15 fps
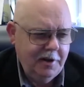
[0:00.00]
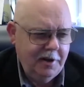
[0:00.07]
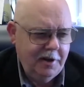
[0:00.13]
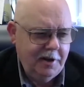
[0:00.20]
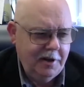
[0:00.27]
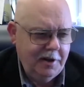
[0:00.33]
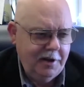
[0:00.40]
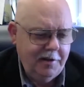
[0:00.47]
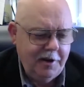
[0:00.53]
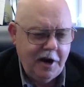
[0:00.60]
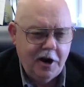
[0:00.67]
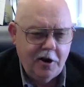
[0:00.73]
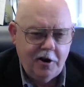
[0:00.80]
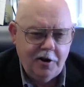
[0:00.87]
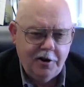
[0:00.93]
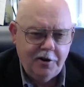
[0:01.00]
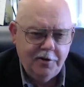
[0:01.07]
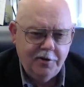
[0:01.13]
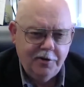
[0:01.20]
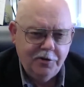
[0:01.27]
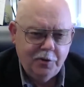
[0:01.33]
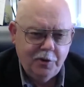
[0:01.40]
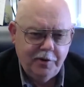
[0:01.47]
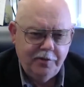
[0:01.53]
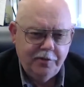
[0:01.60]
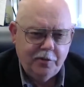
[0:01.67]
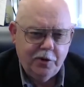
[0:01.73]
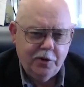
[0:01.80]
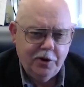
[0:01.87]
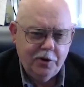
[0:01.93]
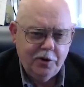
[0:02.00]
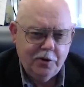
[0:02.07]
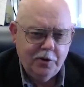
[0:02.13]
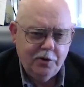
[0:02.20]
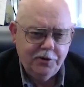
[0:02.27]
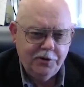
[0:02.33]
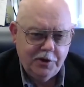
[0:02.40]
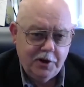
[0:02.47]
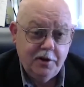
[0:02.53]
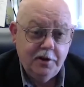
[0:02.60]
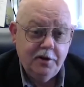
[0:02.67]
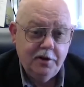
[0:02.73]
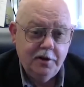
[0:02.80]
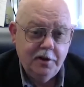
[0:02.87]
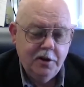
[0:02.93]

Aaron, 24-year-old son,